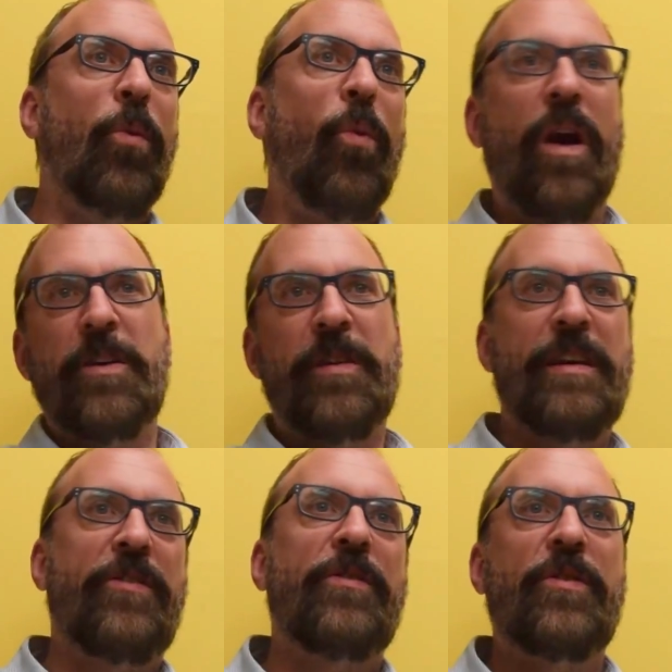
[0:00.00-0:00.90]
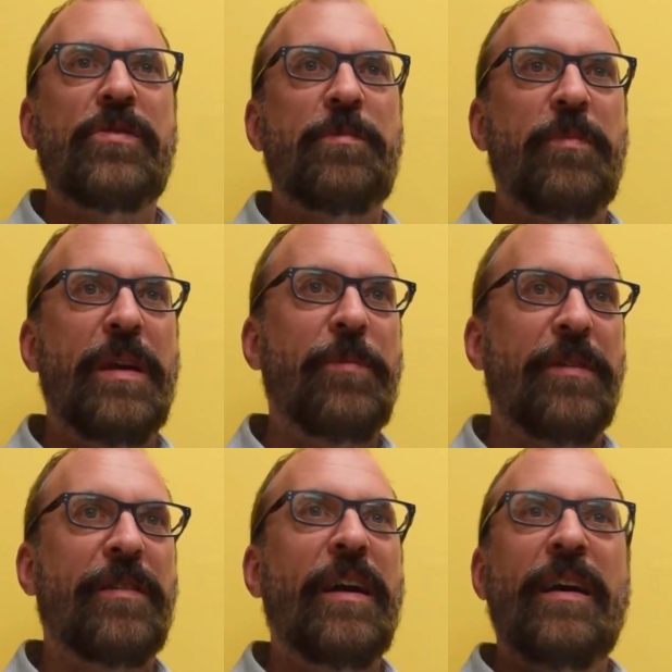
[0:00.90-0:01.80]
one or another of those
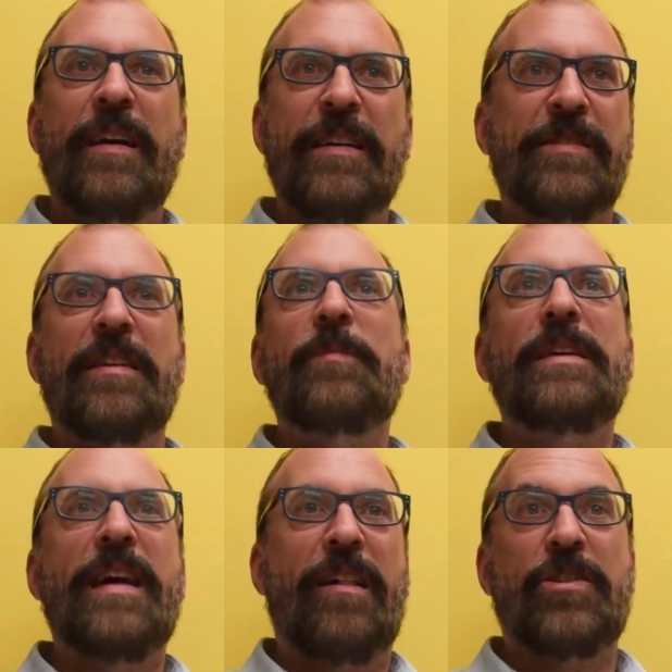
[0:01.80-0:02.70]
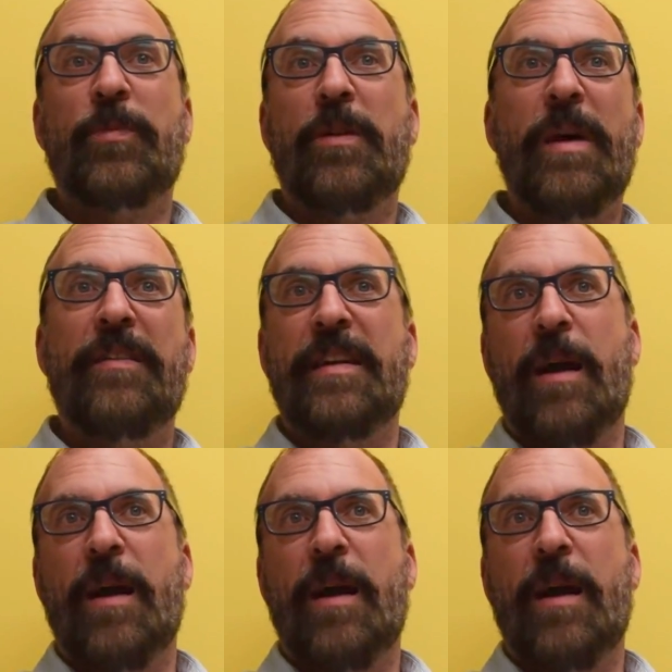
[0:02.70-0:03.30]
people is going to be knowledgeable about an